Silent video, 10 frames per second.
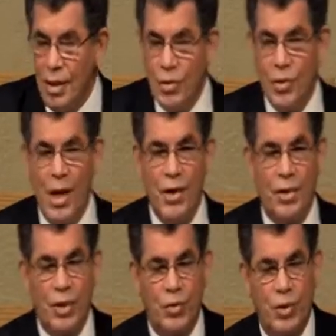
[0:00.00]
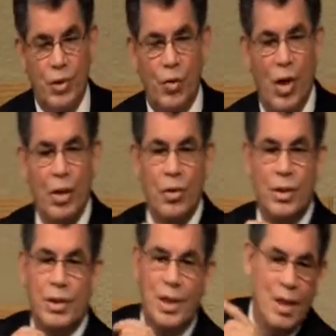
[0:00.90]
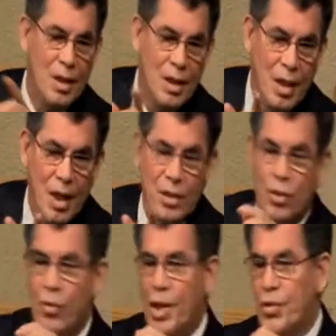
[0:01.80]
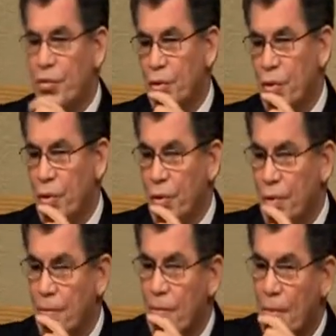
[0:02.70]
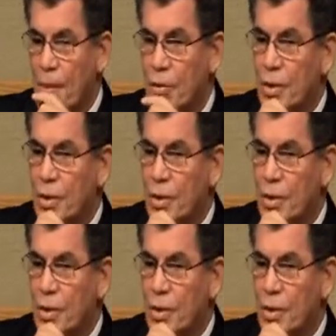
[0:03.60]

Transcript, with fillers: Jesus was one who didn't like to waste food. Who